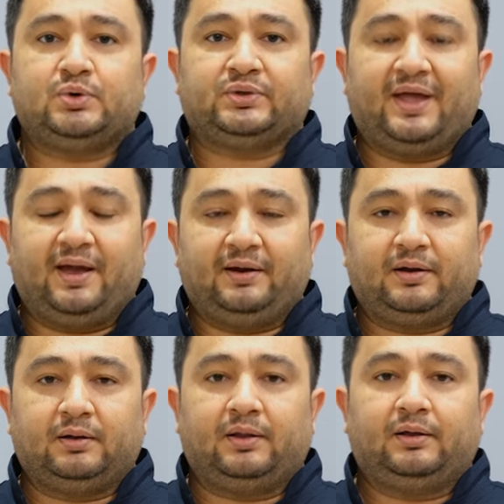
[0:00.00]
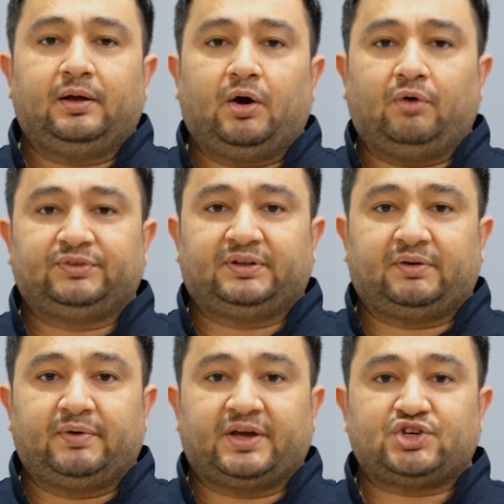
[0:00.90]
good angle of the
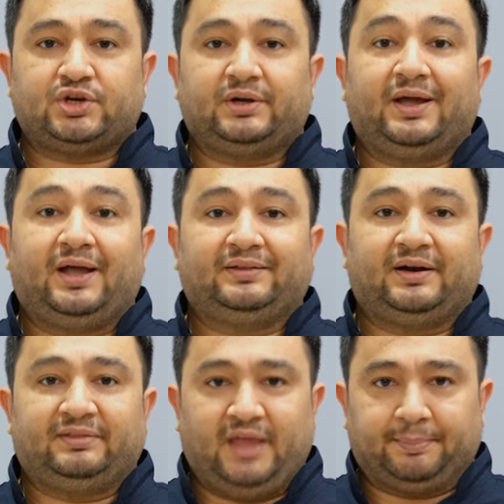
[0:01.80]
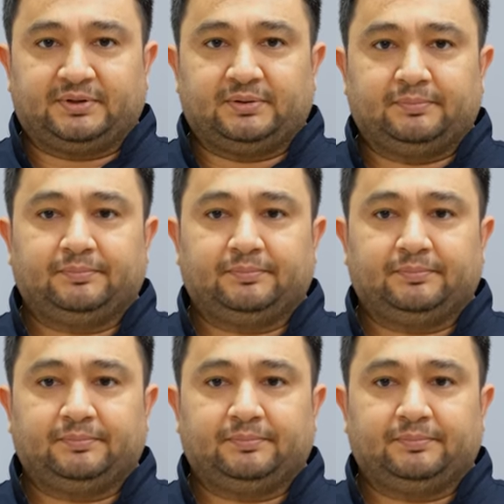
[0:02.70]
direction, and their depth.